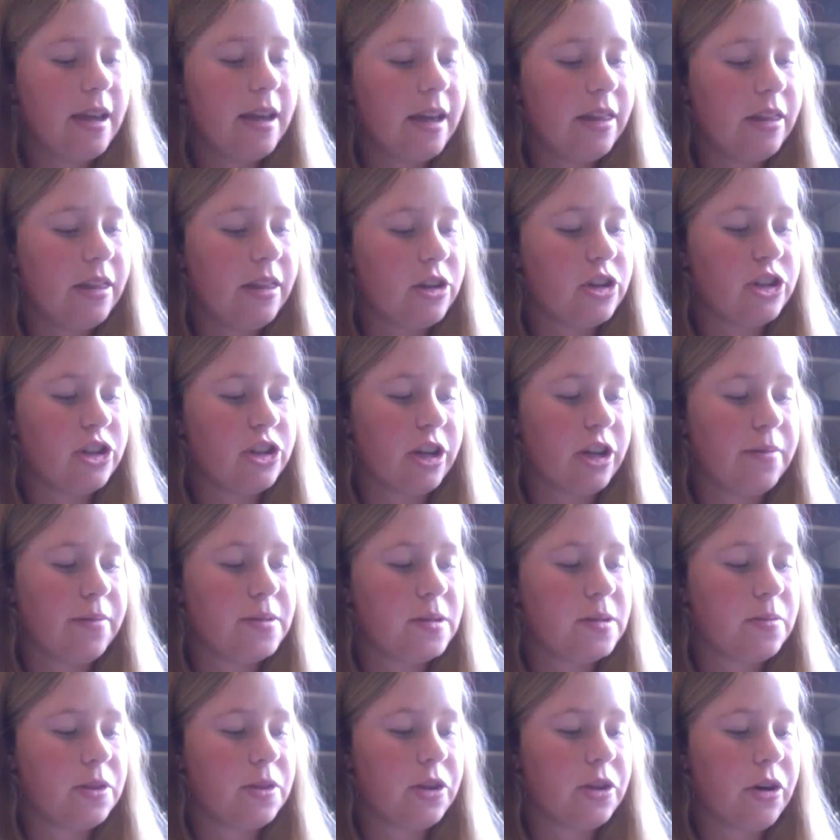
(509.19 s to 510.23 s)
in their
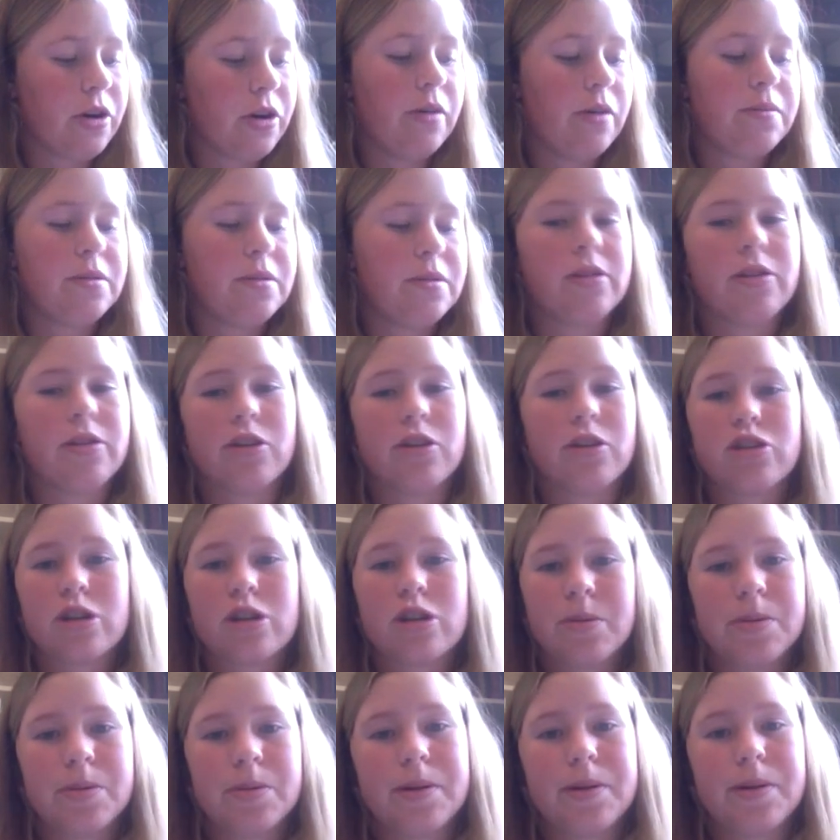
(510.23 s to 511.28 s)
ships with the hope that their dream
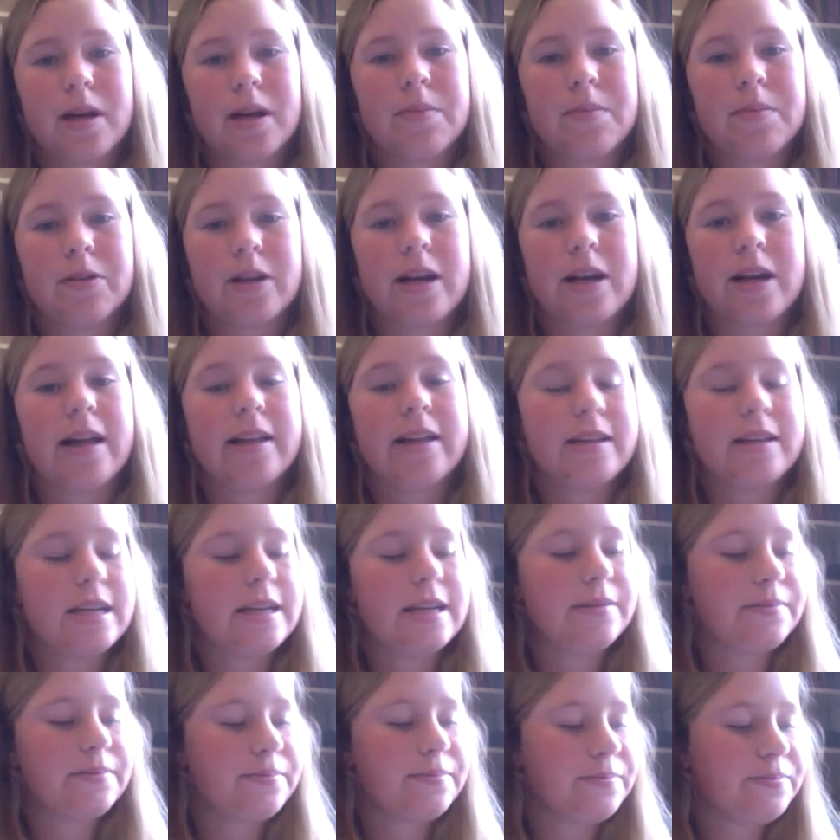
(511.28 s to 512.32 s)
would become a reality.
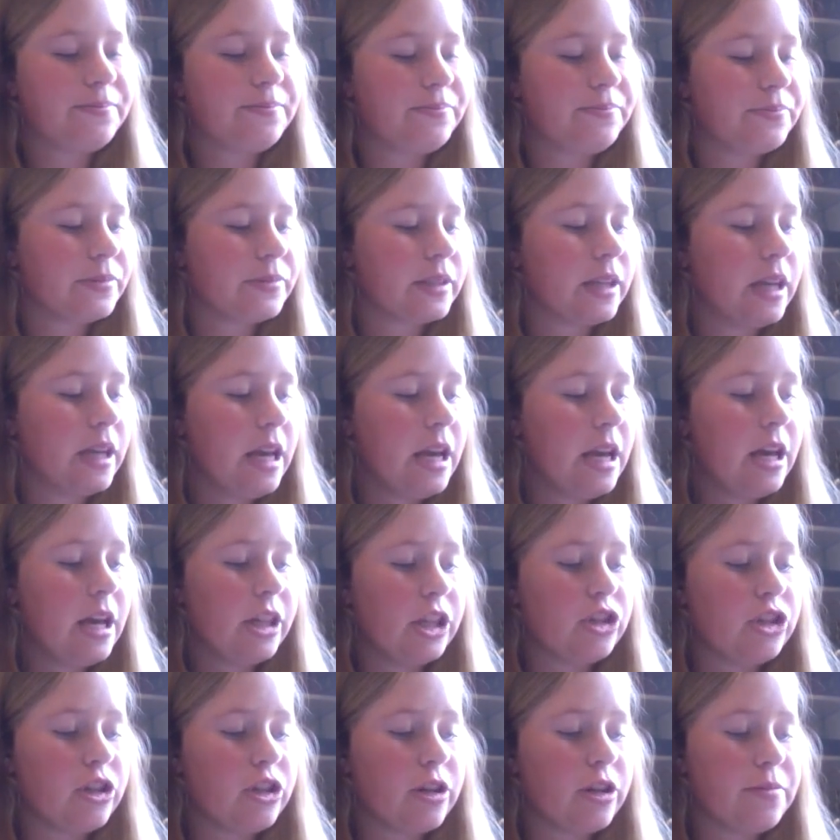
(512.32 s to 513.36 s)
The
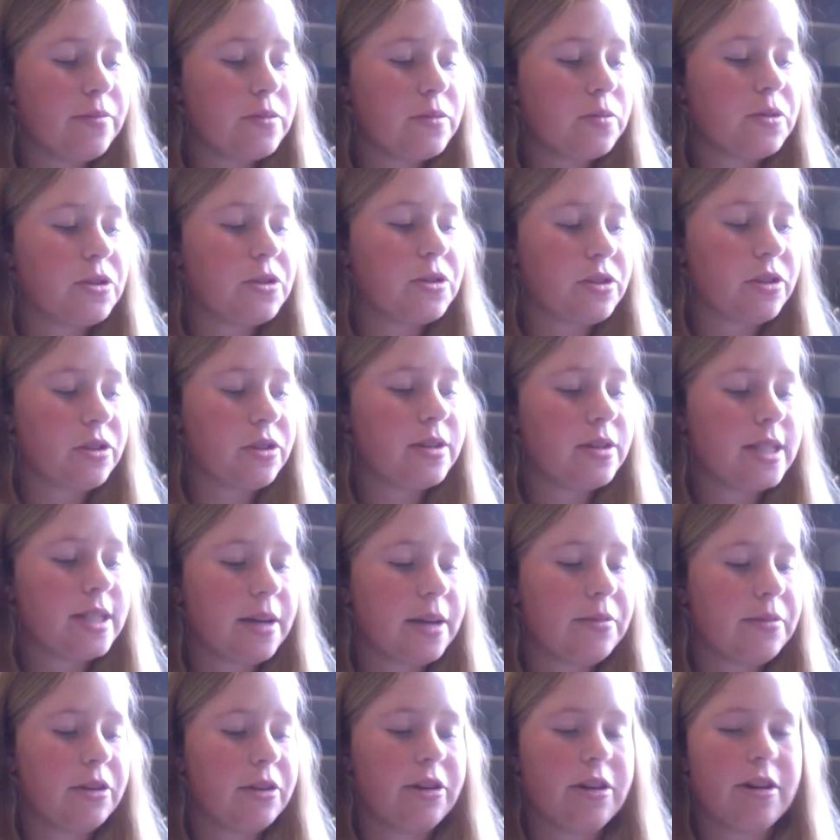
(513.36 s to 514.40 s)
dreams were so
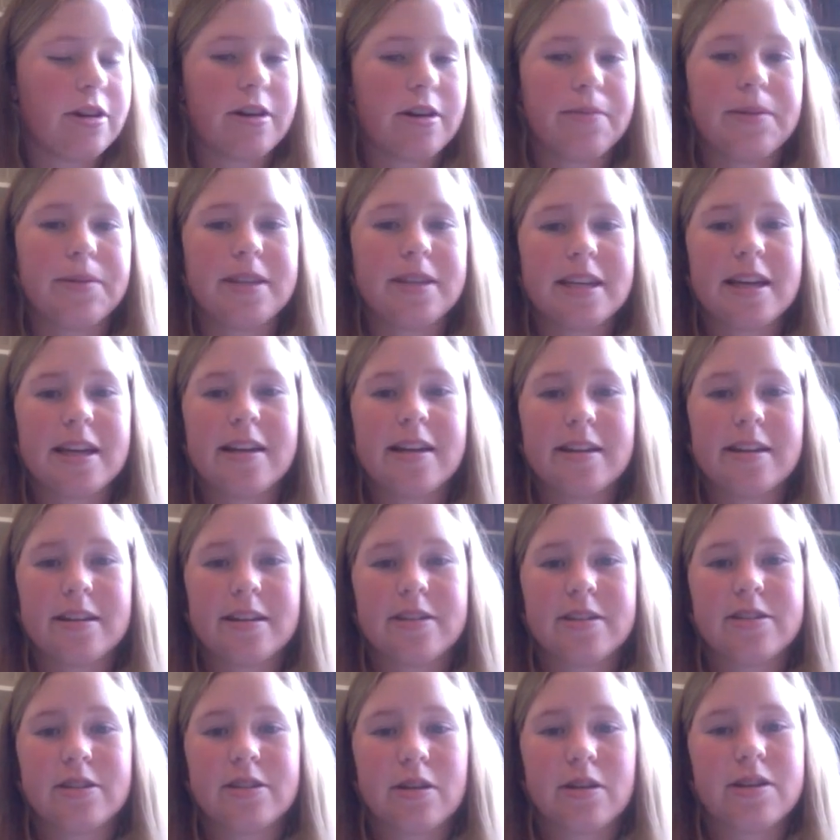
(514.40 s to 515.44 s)
similar, but the ending
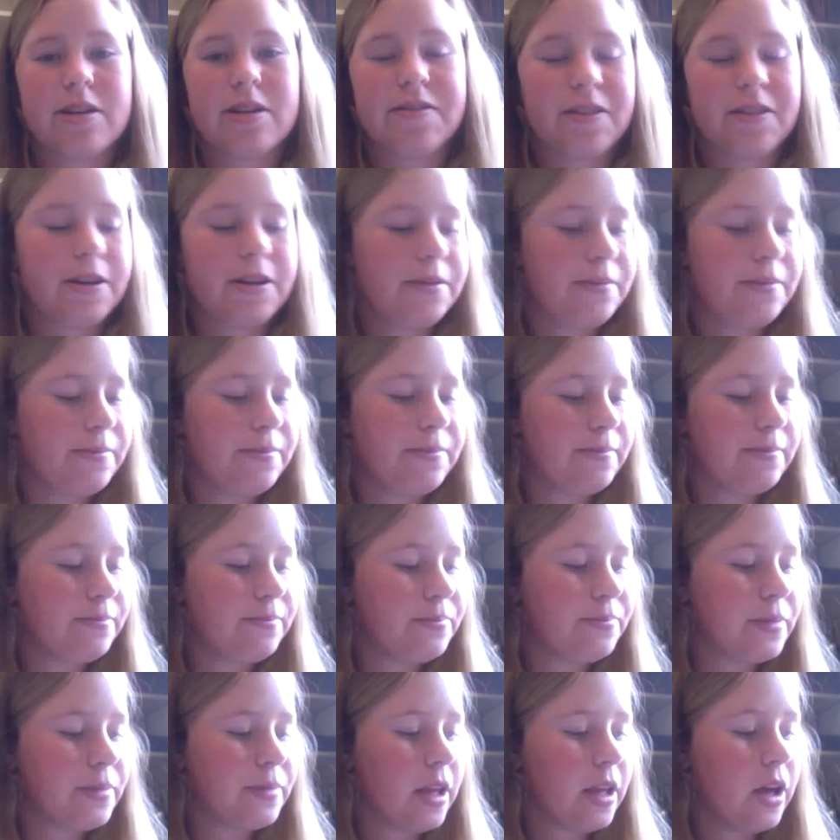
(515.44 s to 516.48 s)
so different.
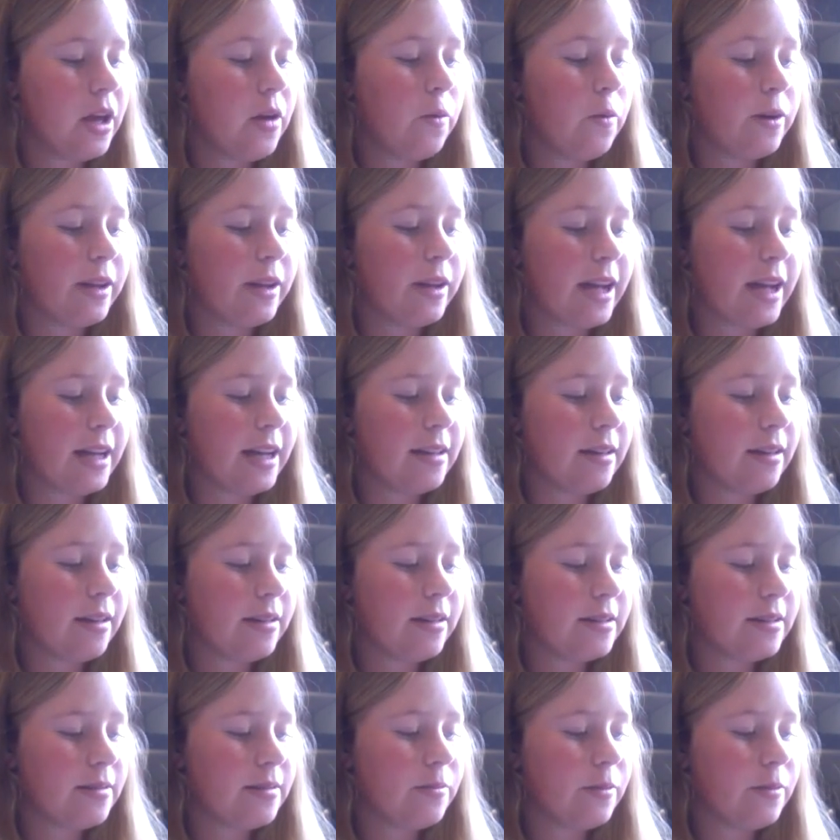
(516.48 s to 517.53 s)

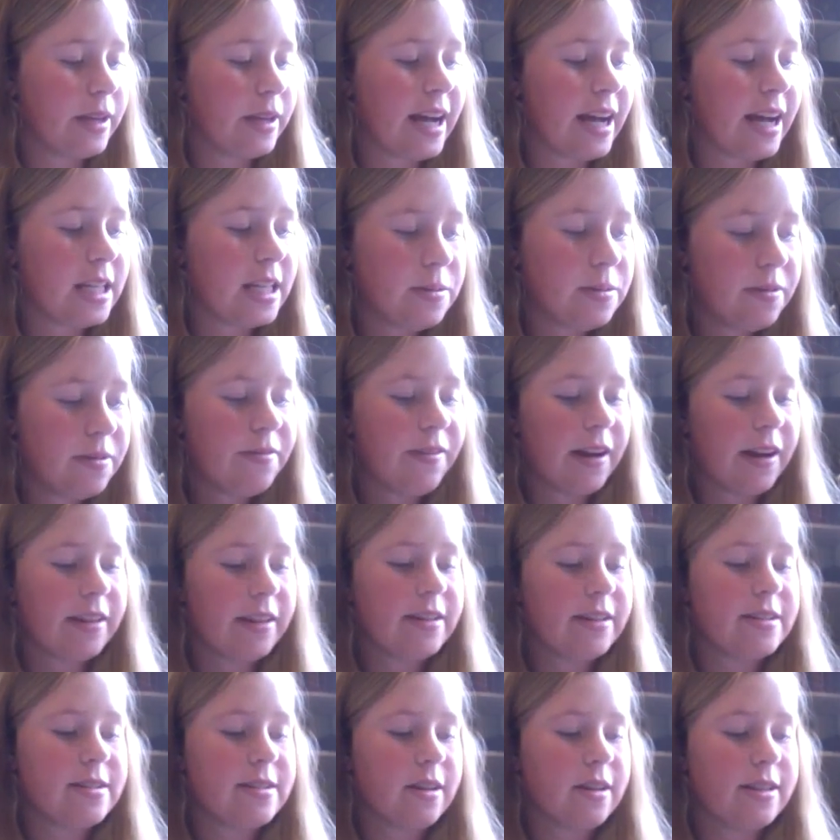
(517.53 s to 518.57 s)
When Gatsby
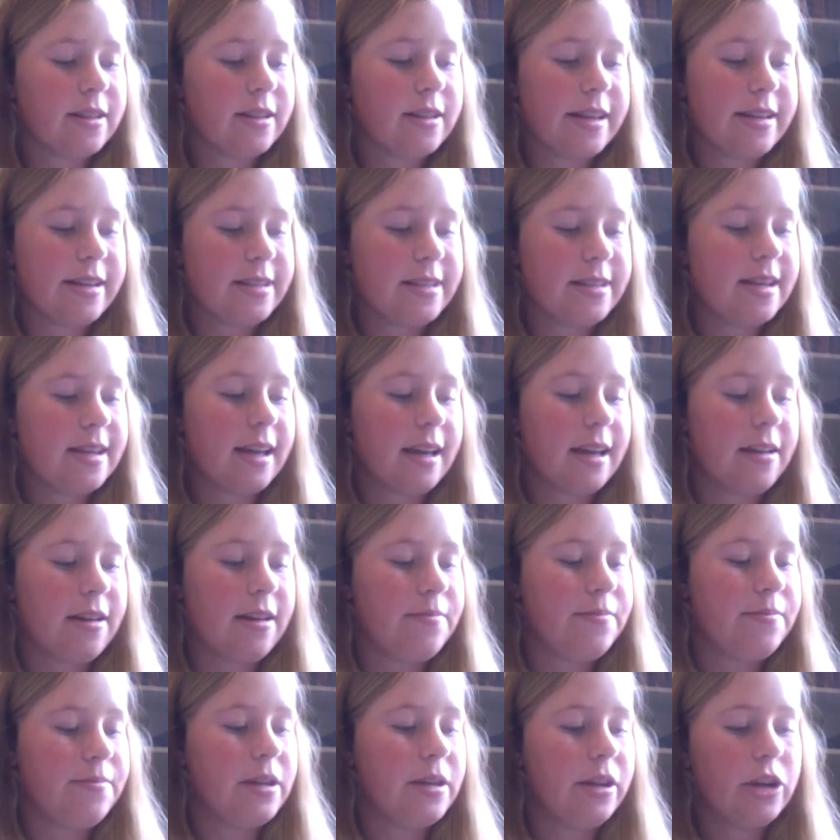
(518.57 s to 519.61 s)
finally saw Daisy again,
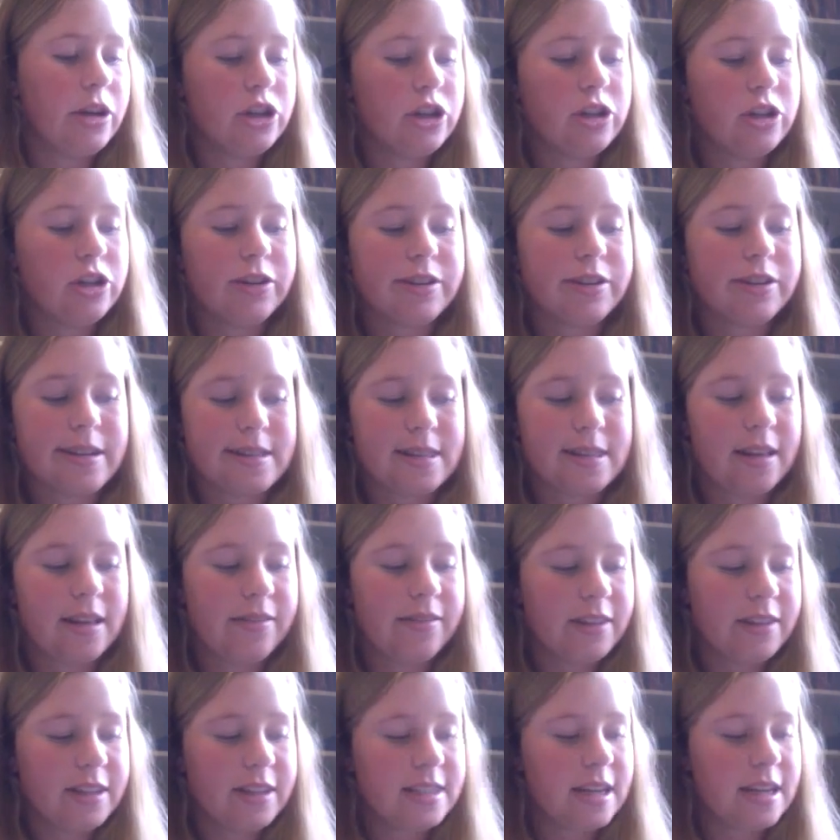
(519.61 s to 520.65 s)
she looked as
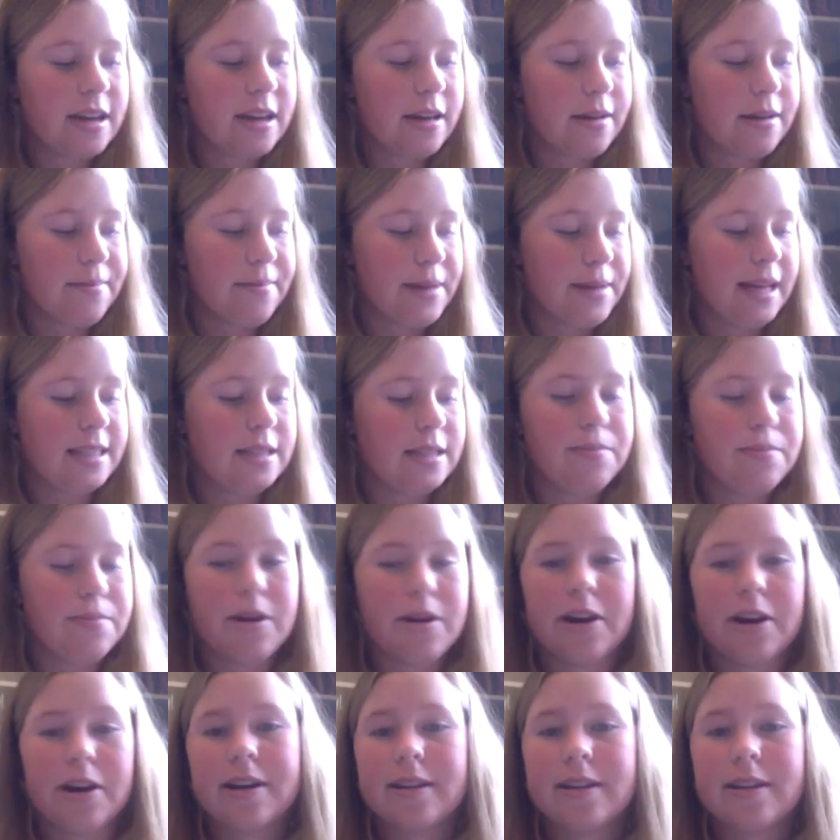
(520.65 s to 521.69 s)
lovely to him as
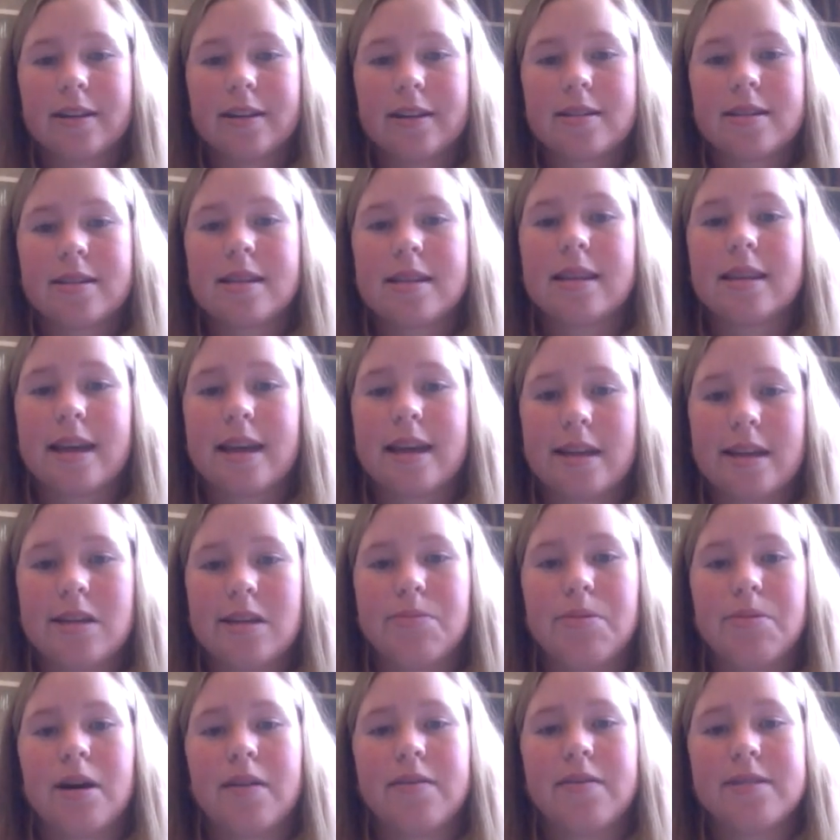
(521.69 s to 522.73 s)
America looked to the
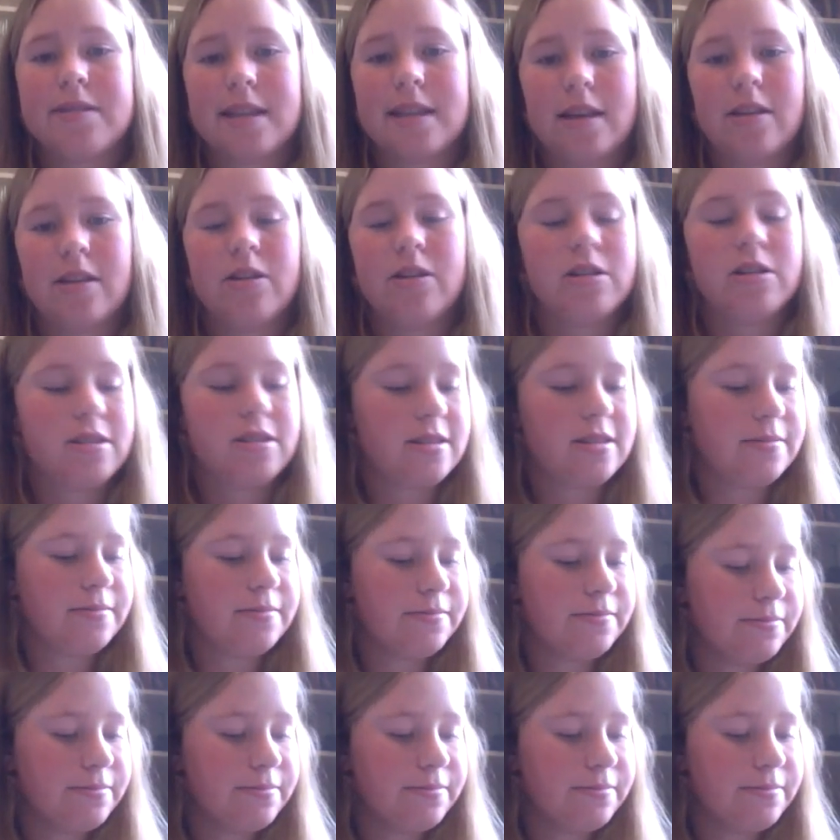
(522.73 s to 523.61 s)
land-deprived sailors.